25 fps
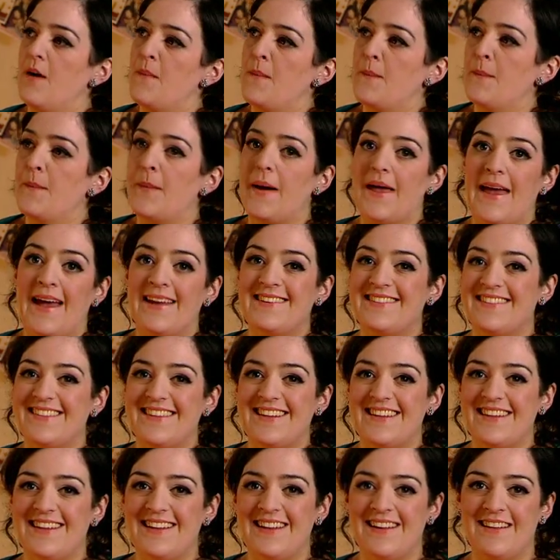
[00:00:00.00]
my
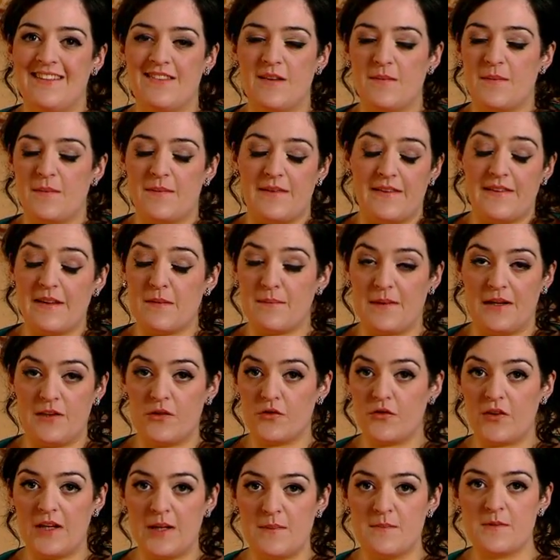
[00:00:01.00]
ideal, sometimes I think my
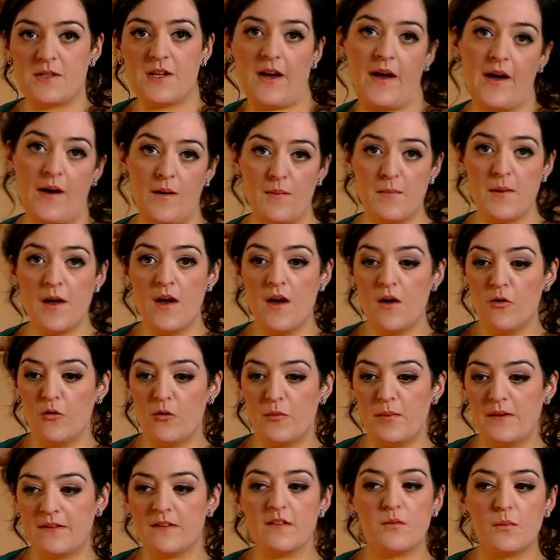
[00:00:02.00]
dream job would
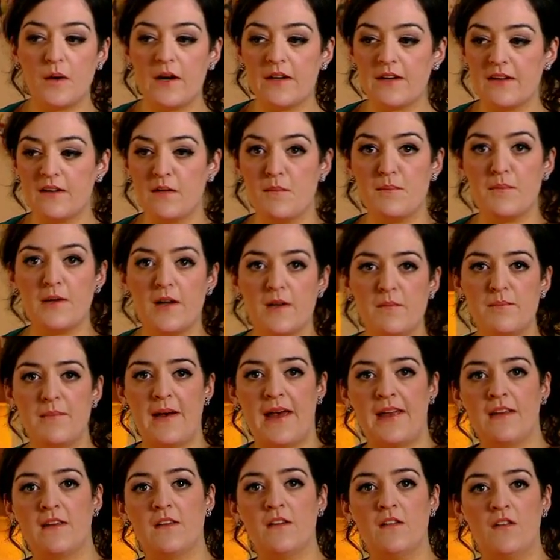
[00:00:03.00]
be to work in a blood
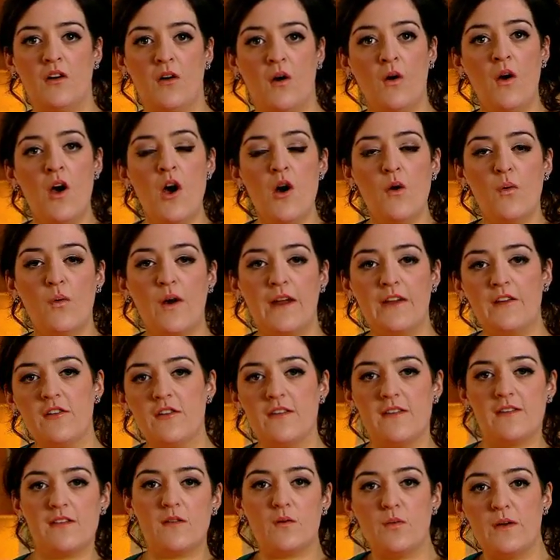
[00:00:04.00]
bank, you know, where I could
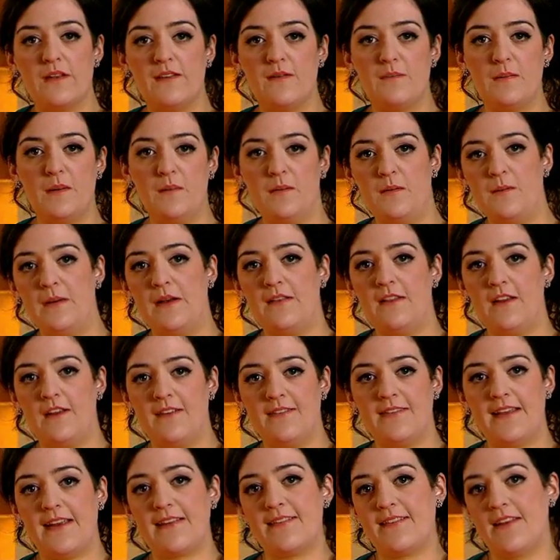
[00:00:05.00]
just quiz people about their
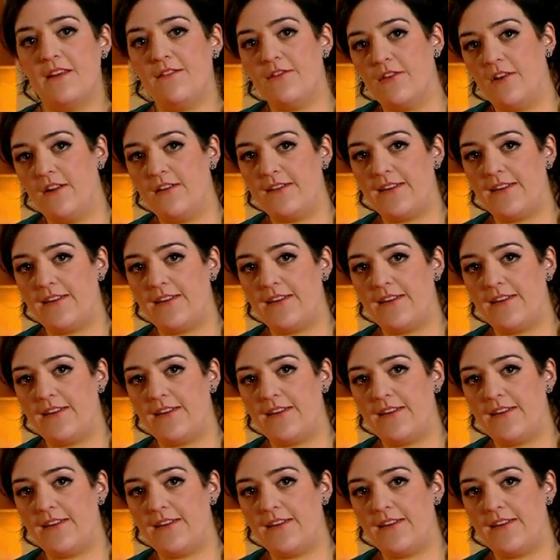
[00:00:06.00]
sex life all